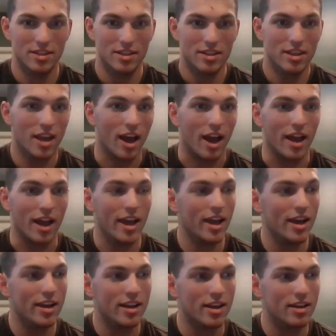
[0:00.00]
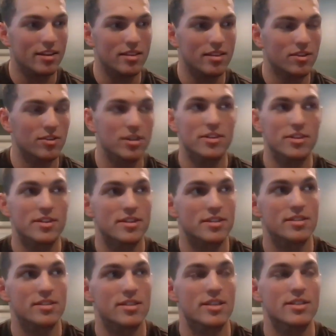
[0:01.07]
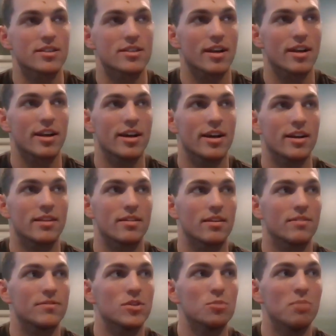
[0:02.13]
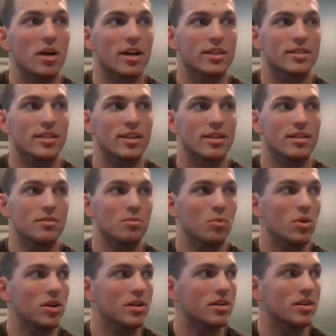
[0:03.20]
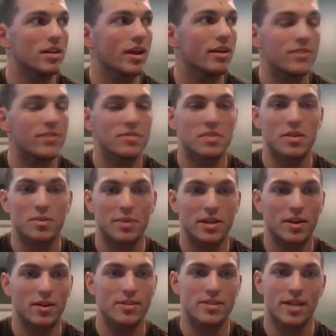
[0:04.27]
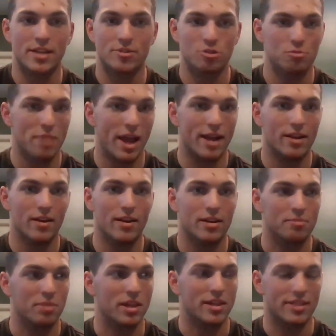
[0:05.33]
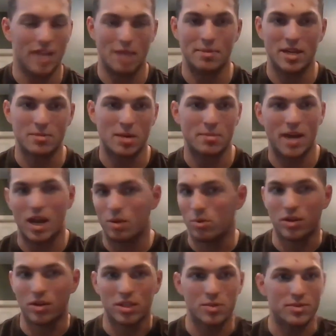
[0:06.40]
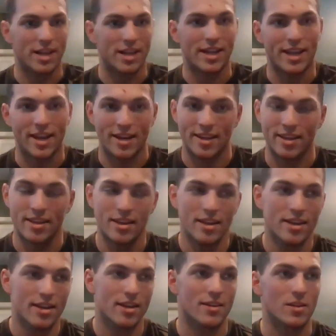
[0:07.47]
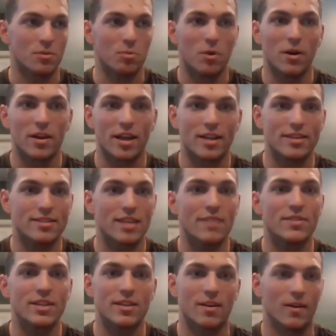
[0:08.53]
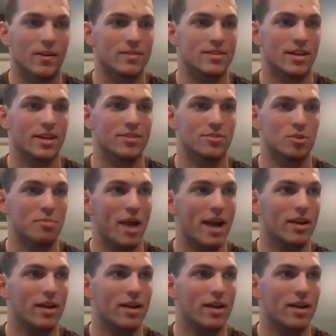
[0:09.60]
Yeah, I had earlier this year. I had a few bucks one at 53 yards that I drew back on, and by the time I hit my back wall, he was at 80, and then one at 70 yards that I drew back